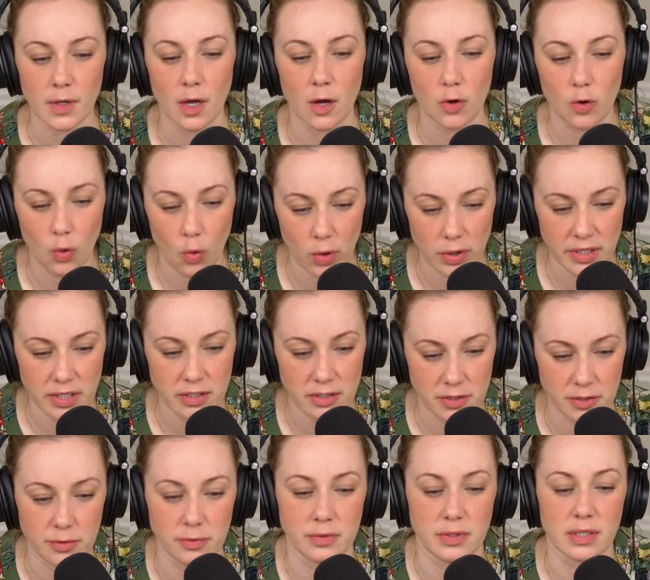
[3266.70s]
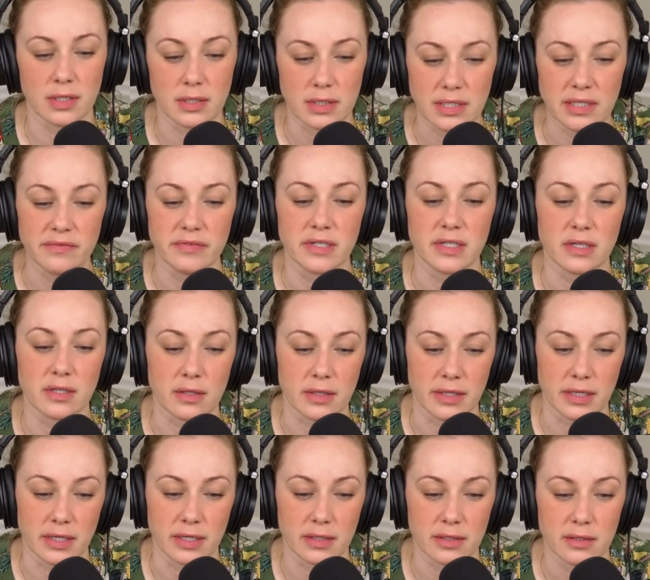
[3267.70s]
according to the Cleveland
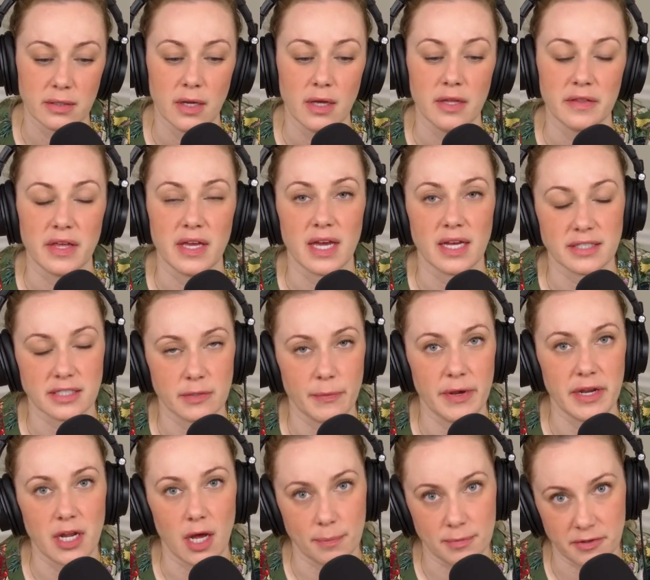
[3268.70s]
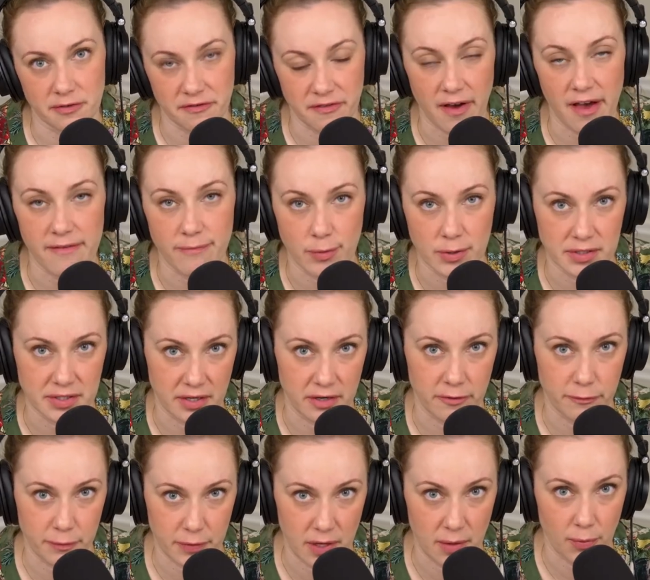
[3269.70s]
Clinic, they estimate up to 5%
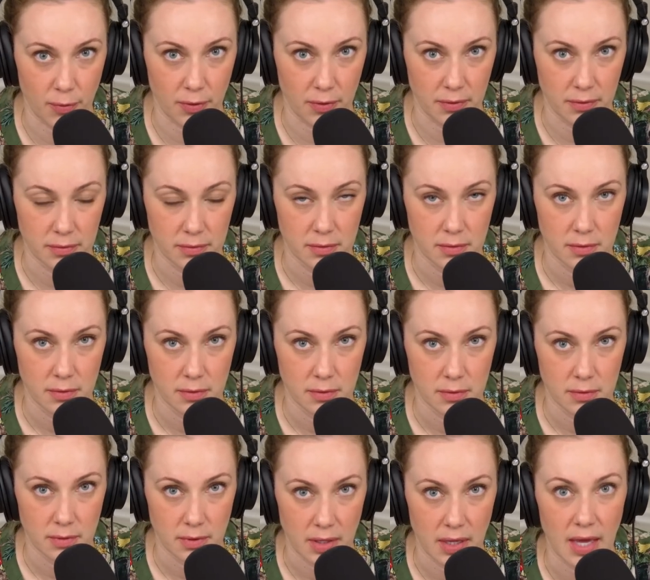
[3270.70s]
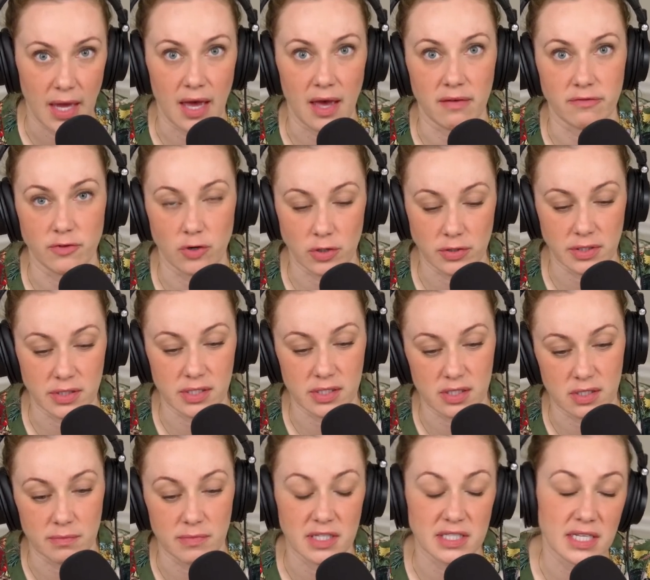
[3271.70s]
of people have
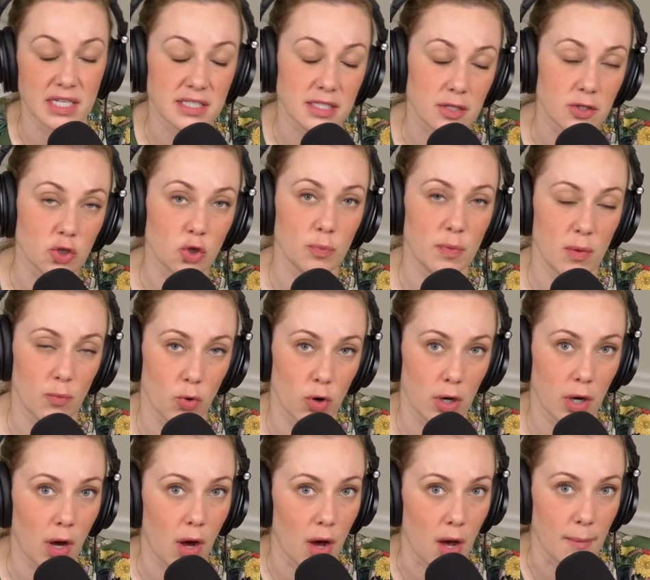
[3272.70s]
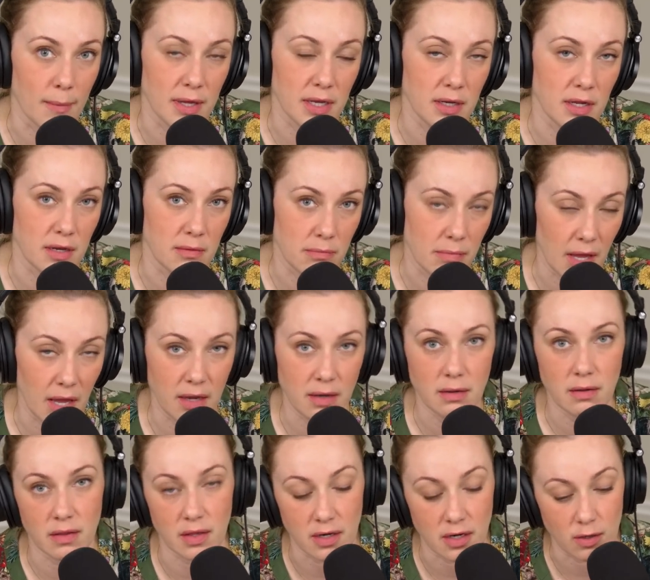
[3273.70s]
narcissism. They say it's a little bit more common in
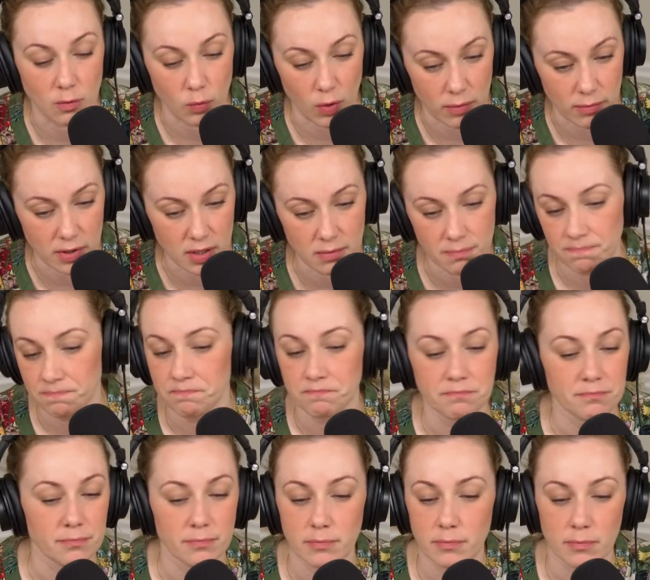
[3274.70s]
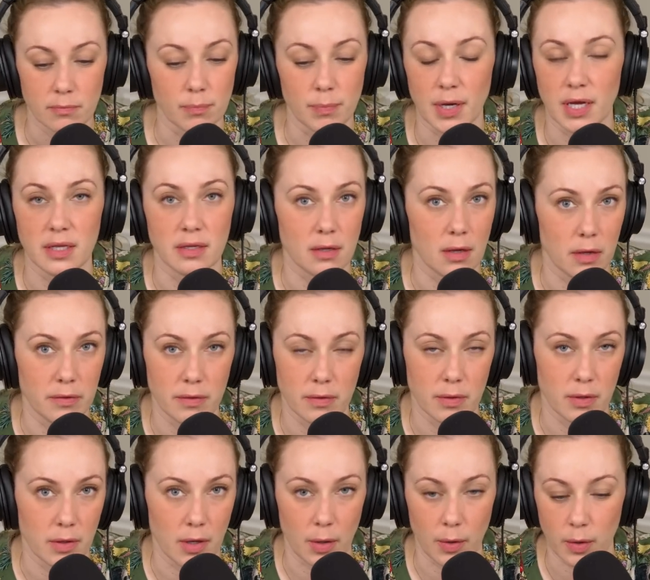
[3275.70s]
men than in women, but
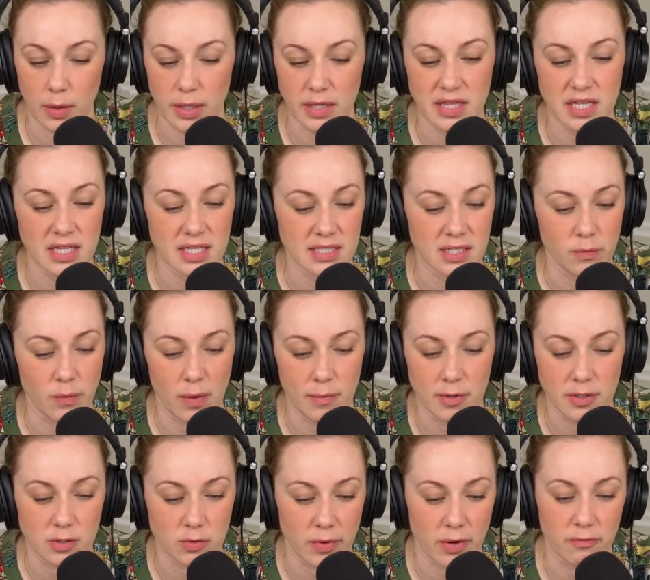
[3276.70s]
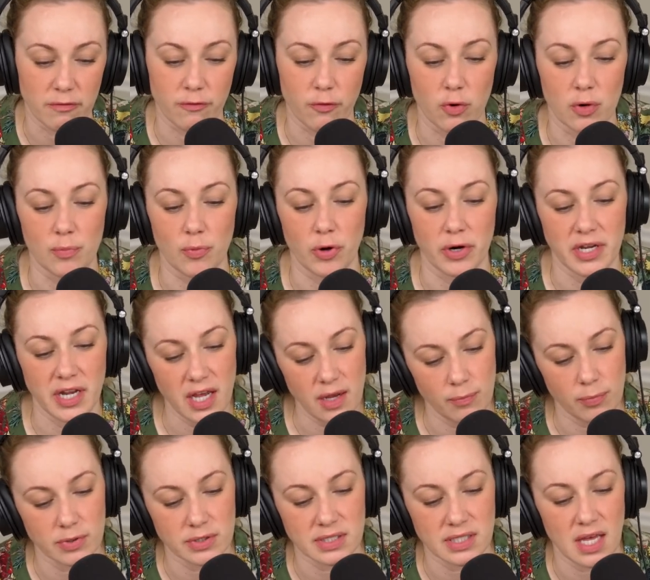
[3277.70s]
I think they said women's around
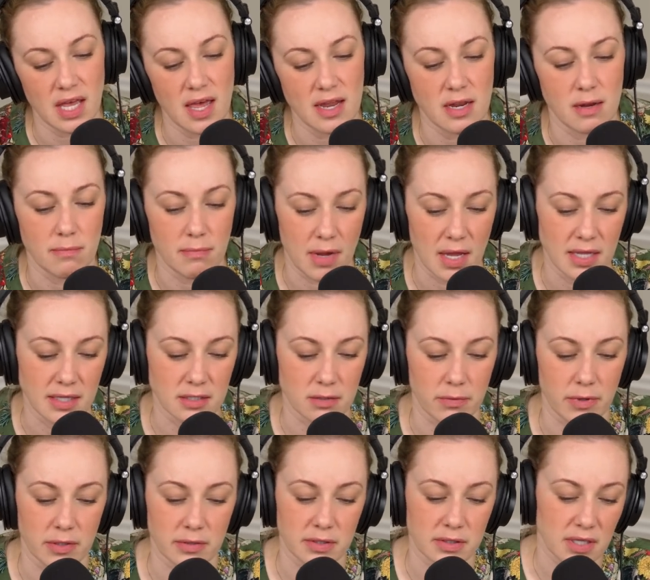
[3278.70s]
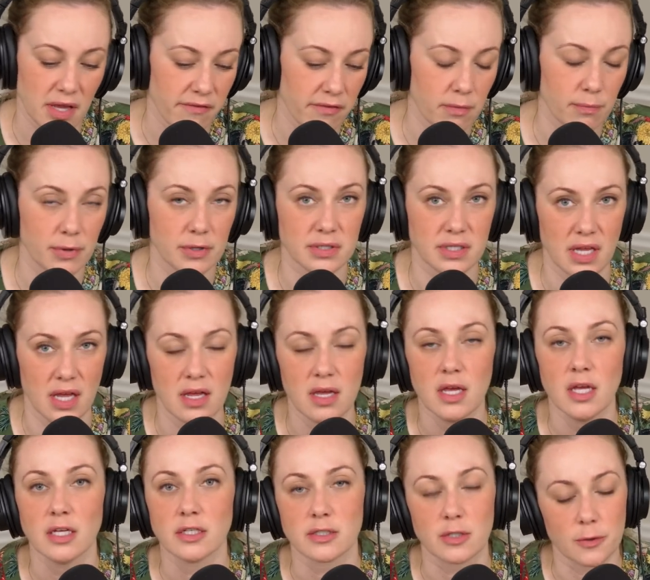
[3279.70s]
4.8% and men's around
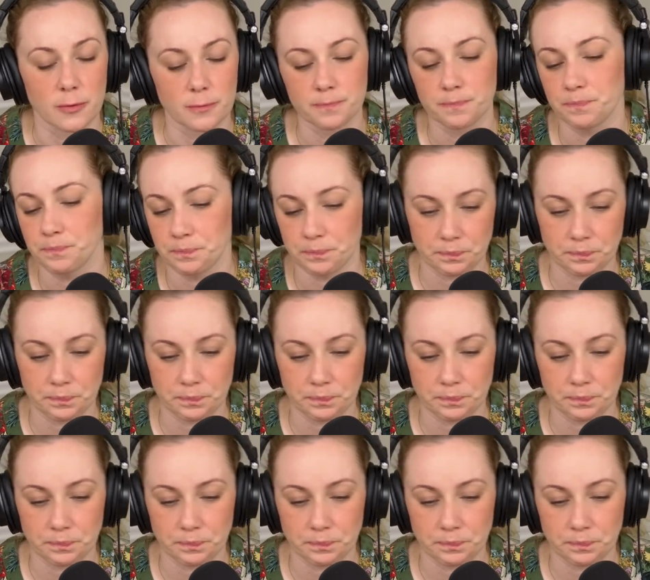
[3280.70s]
7%. So